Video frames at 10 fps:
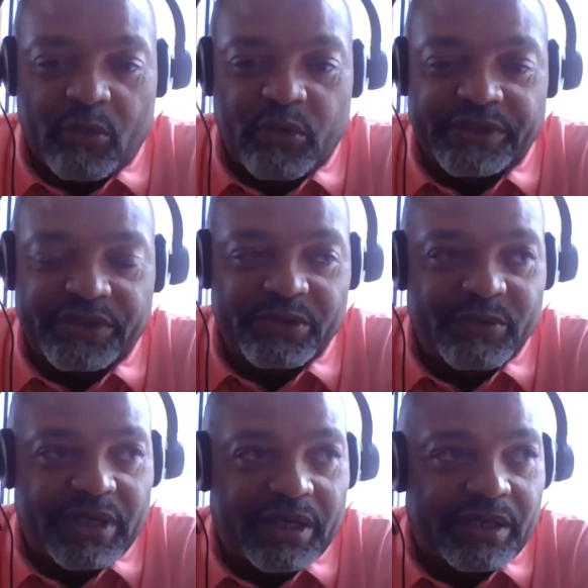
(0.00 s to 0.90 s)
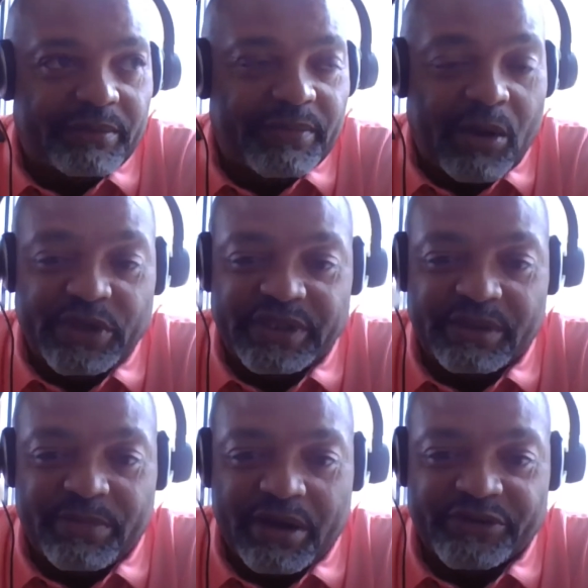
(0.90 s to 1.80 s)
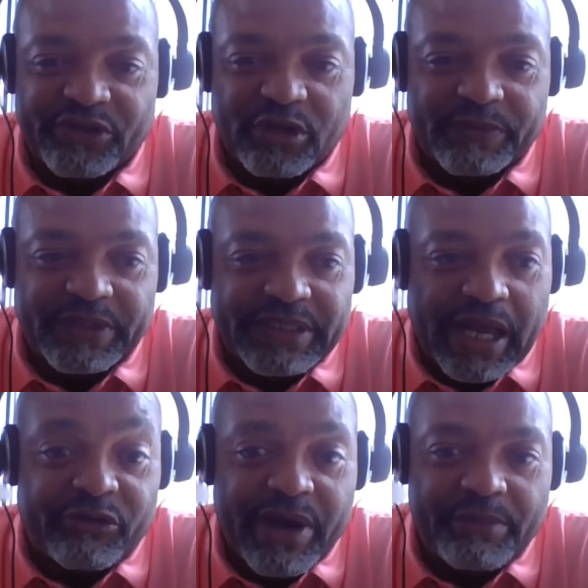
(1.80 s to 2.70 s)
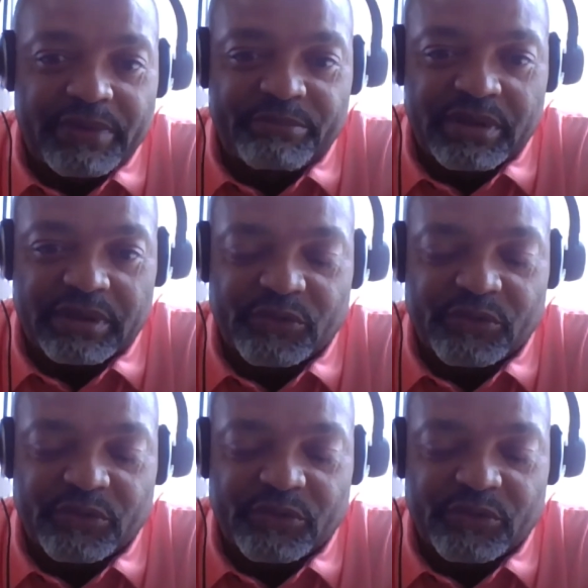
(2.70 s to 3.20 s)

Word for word: so I went to uh, I went to Barnes and Nobles and I grabbed the book,